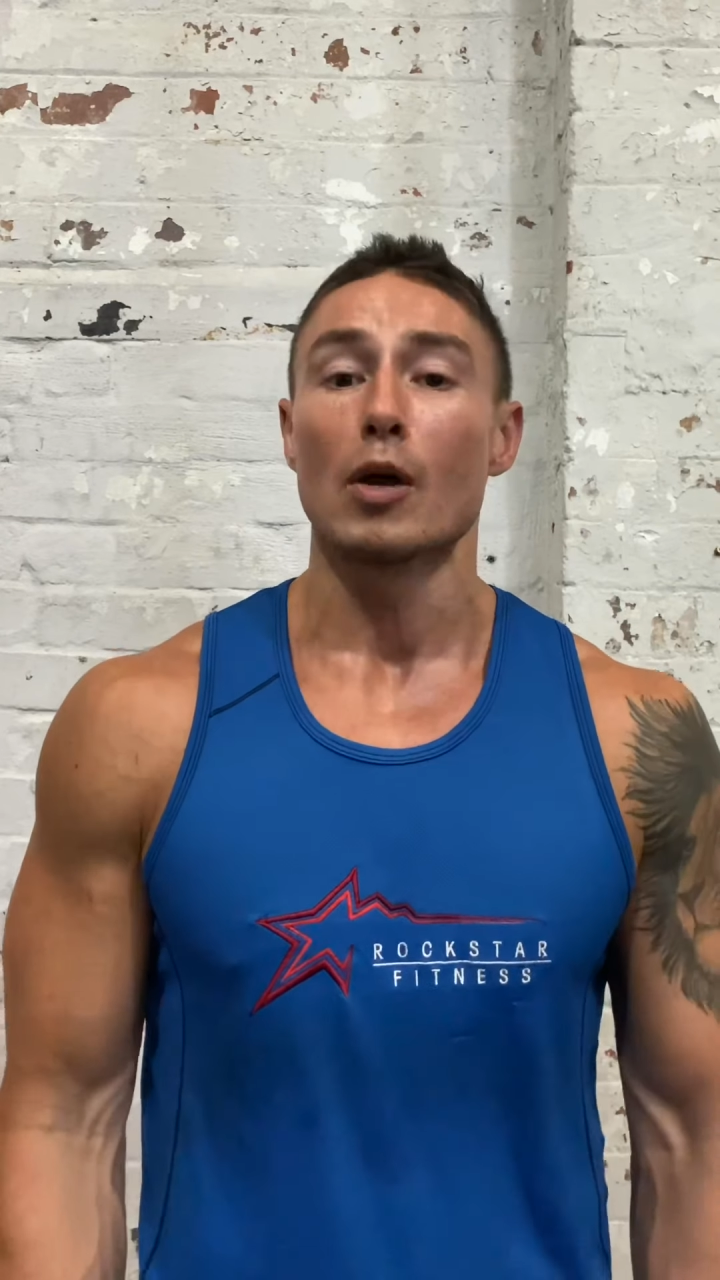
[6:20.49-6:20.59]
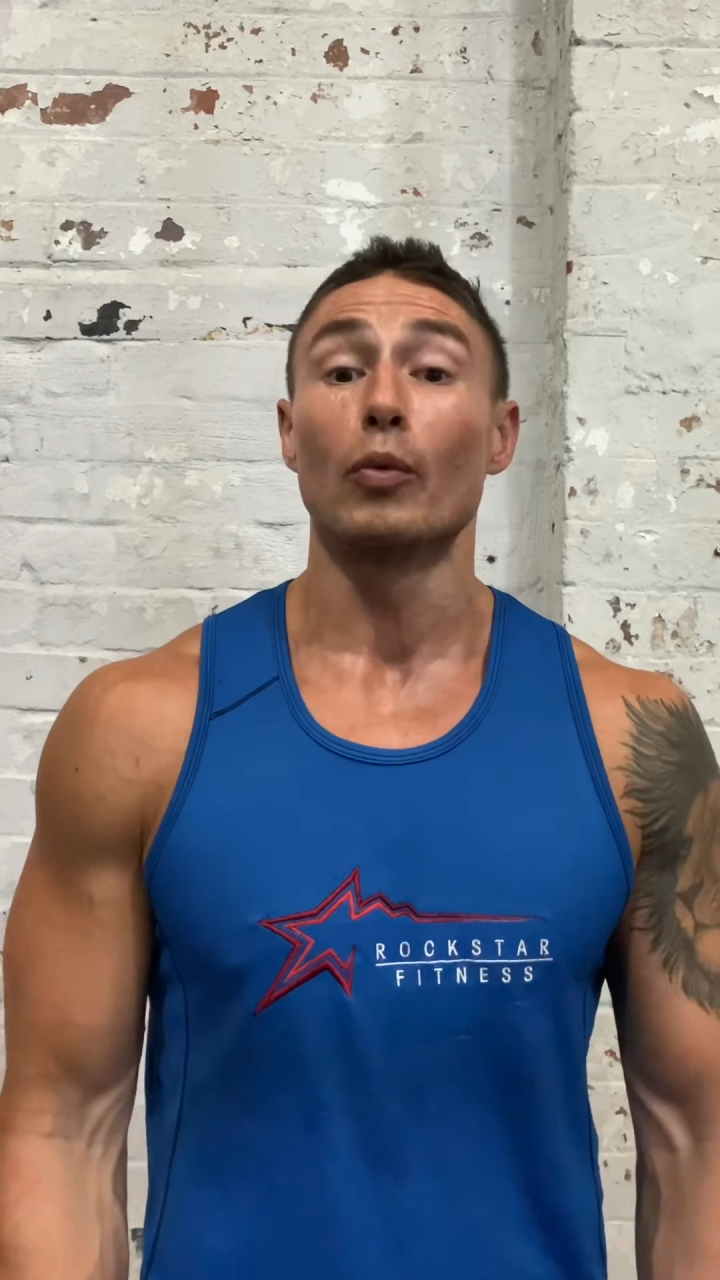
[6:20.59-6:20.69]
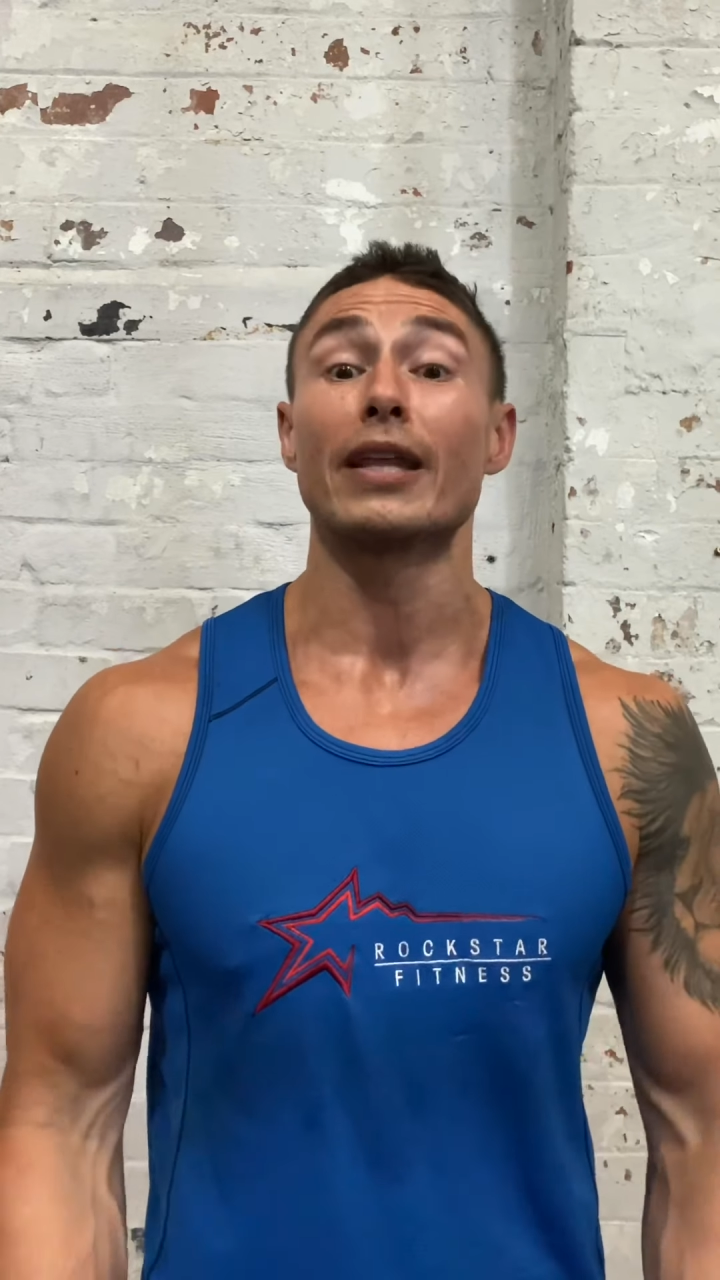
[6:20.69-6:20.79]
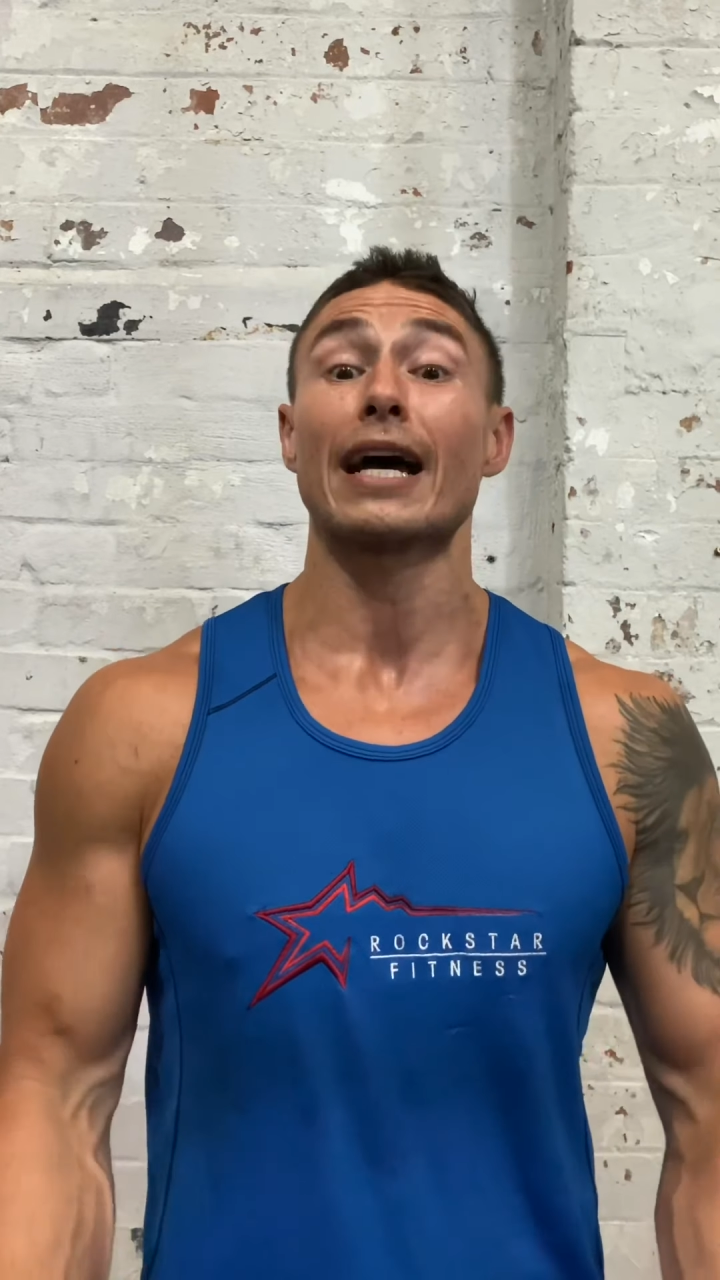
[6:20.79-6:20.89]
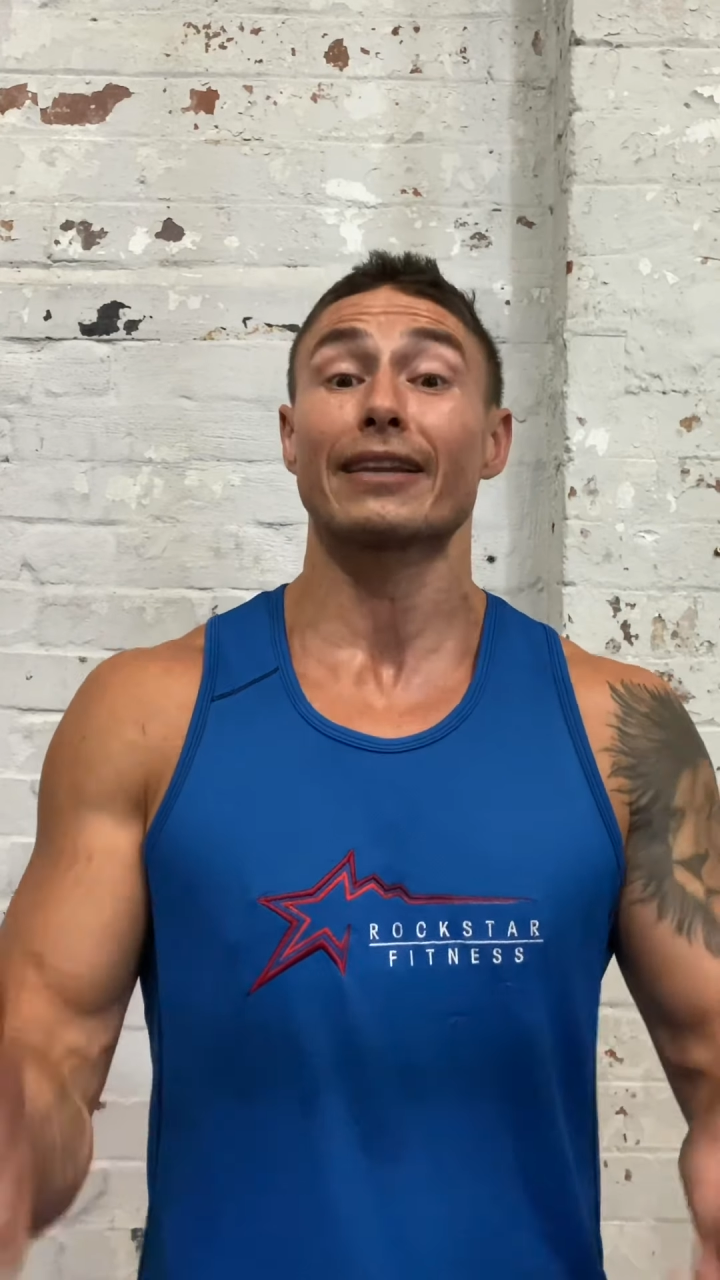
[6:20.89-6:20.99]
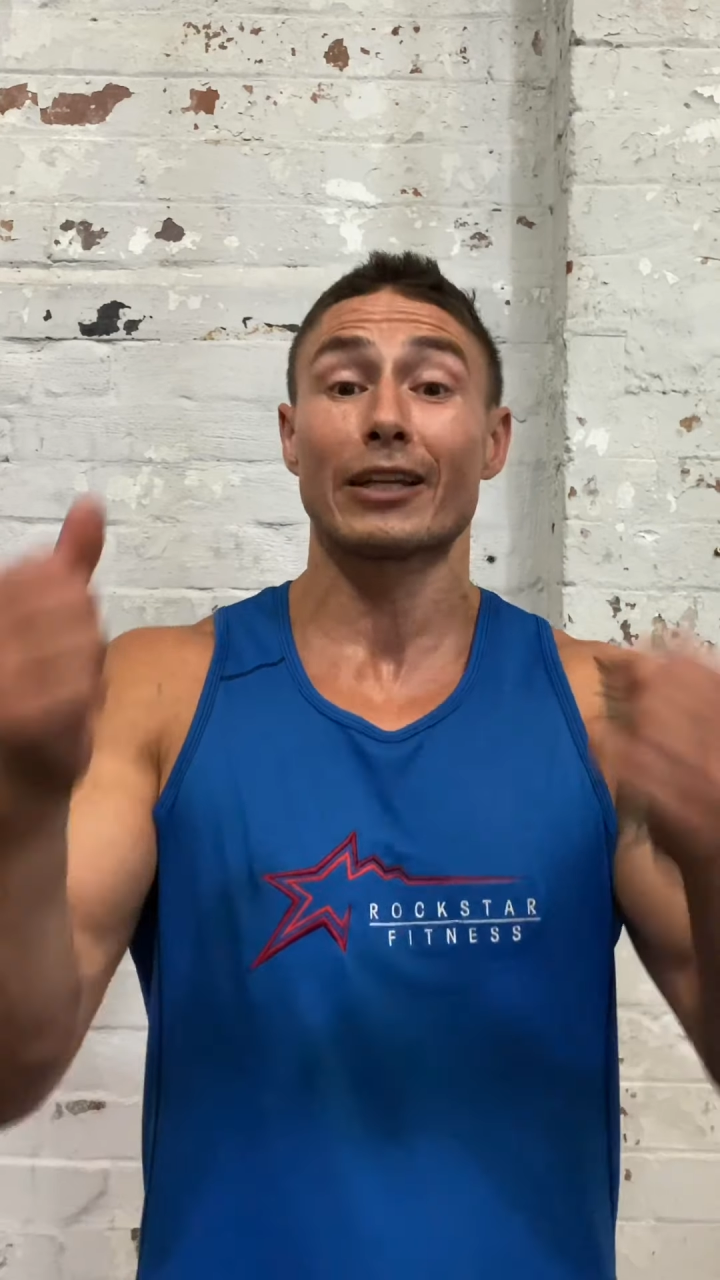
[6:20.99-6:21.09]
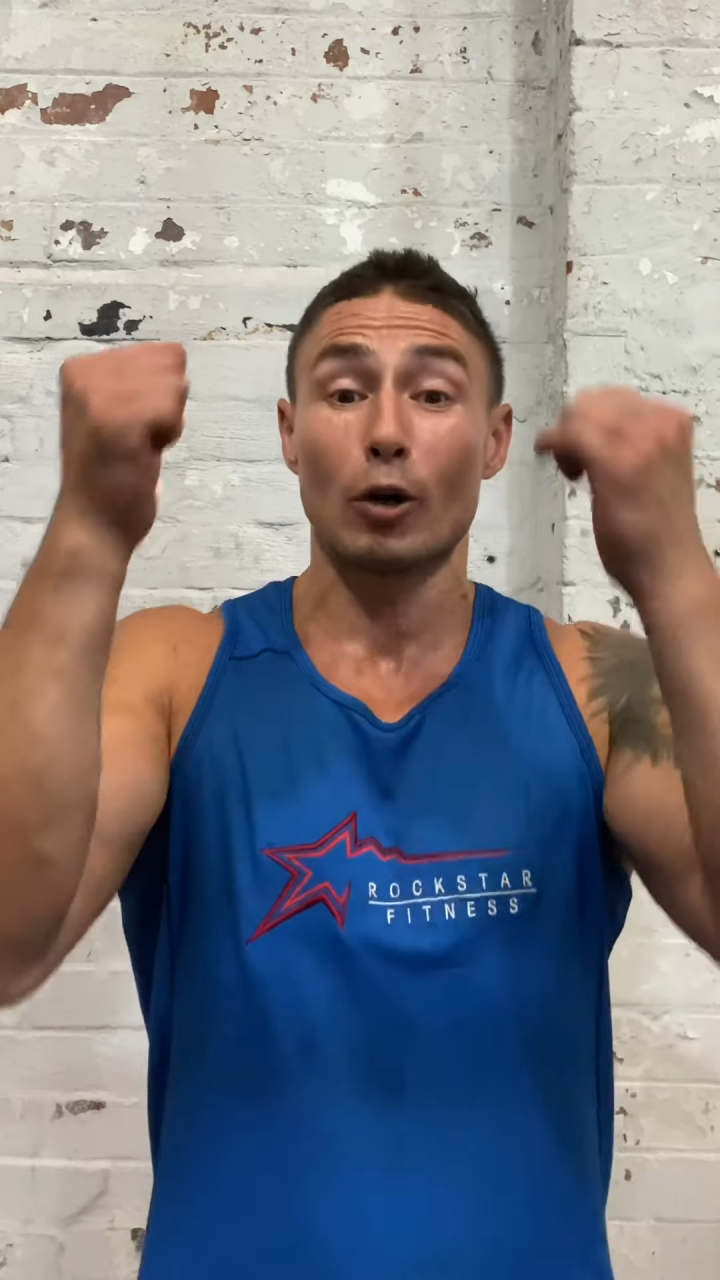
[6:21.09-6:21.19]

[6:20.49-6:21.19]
without the